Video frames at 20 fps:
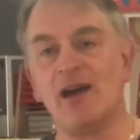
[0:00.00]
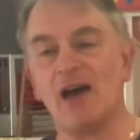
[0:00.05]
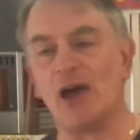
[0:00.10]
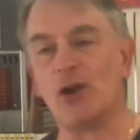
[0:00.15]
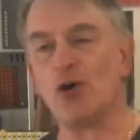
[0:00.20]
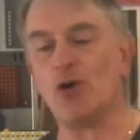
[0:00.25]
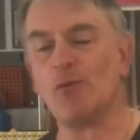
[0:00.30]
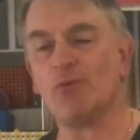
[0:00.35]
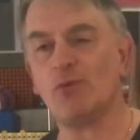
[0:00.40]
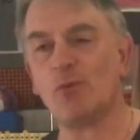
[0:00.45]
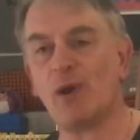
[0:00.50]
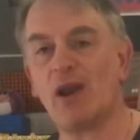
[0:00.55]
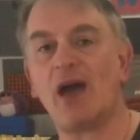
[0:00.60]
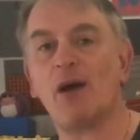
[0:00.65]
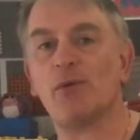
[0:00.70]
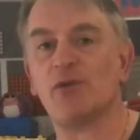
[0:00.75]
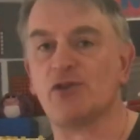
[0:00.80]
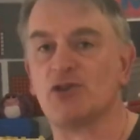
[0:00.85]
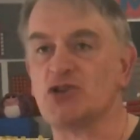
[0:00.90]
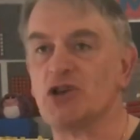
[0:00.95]
I know when I
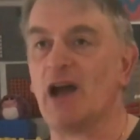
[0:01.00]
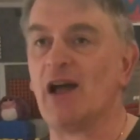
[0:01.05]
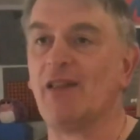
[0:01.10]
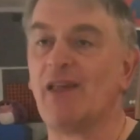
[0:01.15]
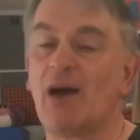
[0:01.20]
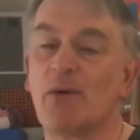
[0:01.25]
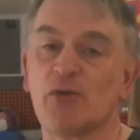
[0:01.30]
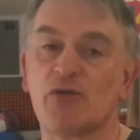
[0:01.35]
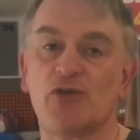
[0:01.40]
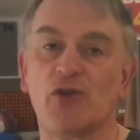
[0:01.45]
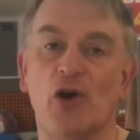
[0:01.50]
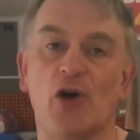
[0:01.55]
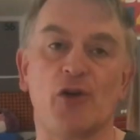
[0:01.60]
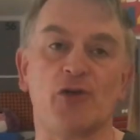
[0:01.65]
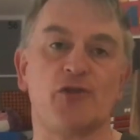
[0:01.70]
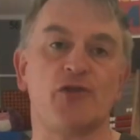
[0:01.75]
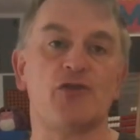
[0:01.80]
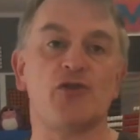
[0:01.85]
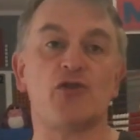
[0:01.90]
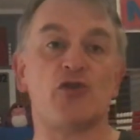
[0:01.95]
was a child I was
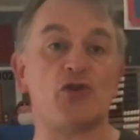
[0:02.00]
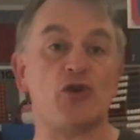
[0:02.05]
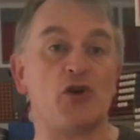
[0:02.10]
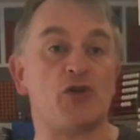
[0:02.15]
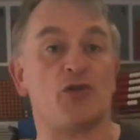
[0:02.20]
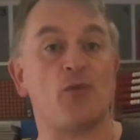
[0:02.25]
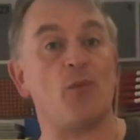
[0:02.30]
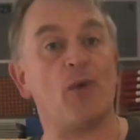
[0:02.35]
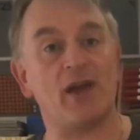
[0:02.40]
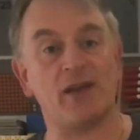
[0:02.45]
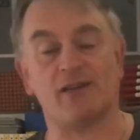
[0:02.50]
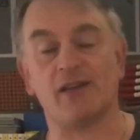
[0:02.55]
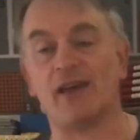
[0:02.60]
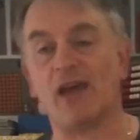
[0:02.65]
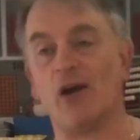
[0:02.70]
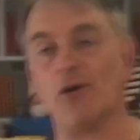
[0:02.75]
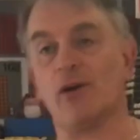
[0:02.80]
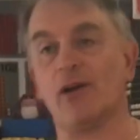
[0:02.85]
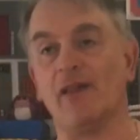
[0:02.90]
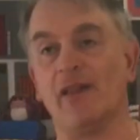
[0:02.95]
taught certain ways to
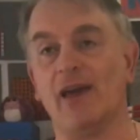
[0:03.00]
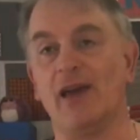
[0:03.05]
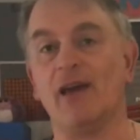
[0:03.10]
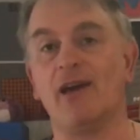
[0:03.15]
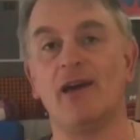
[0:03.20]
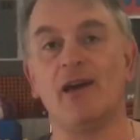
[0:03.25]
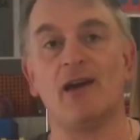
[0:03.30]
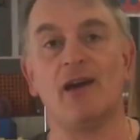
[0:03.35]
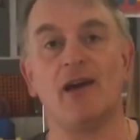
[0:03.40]
calculate